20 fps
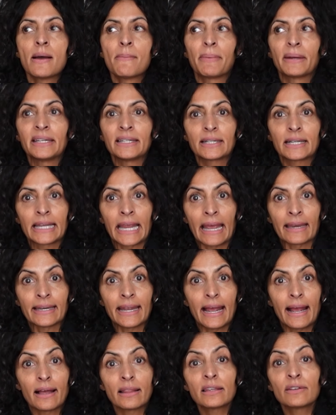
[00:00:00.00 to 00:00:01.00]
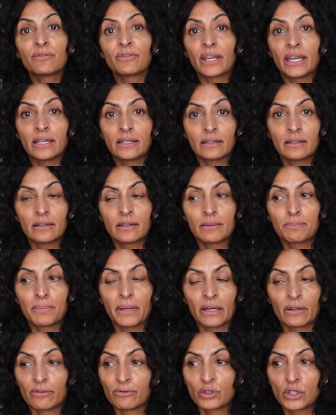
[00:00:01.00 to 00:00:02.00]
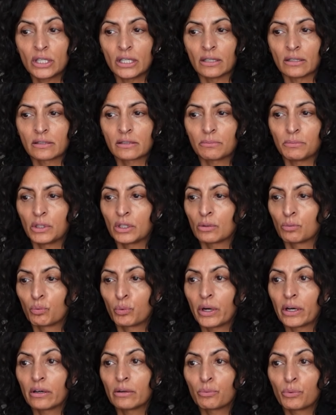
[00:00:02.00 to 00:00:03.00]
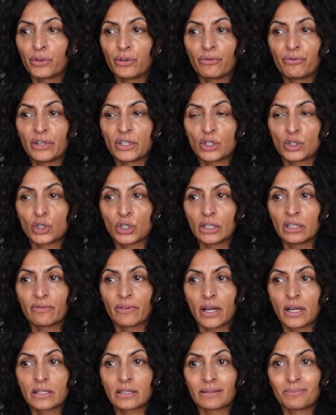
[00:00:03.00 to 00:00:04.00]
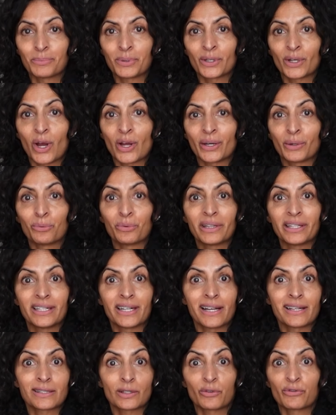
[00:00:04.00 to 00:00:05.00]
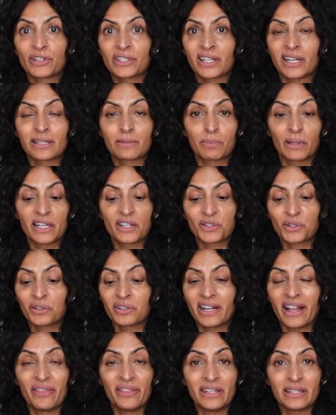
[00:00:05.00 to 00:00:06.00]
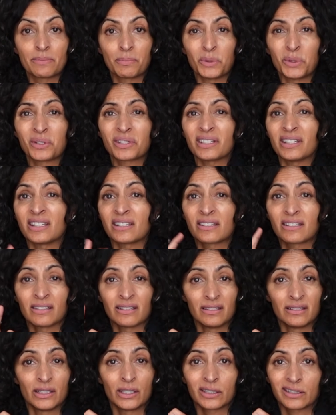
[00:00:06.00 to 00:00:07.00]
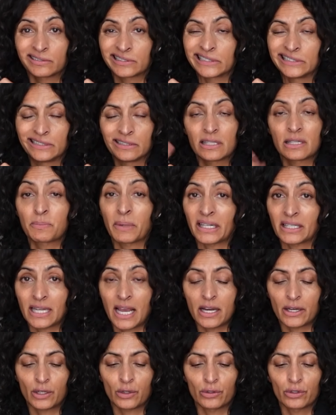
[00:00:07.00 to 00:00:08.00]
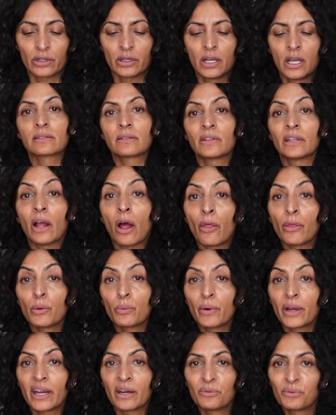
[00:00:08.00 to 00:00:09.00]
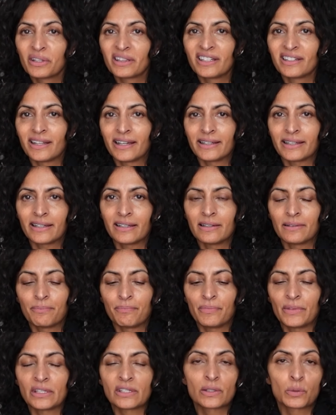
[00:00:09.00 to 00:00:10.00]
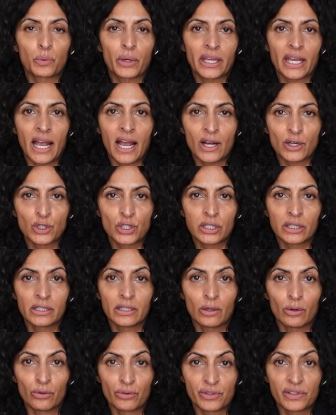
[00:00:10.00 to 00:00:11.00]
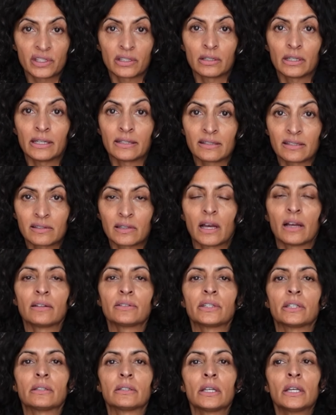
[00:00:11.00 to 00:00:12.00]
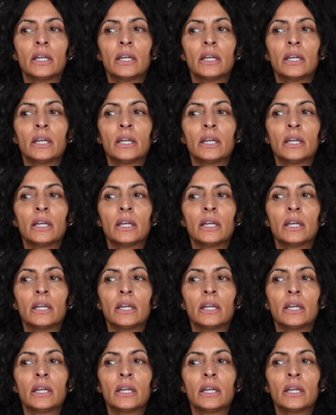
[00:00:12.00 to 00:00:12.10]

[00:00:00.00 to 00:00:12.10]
But it can elevate a pair of jeans. I mean, you can wear it with your vintage Levi's and put on a really nice oversized blazer and these boots, it's gonna look spectacular. The other way I really like it is the way Ashley Olsen had styled it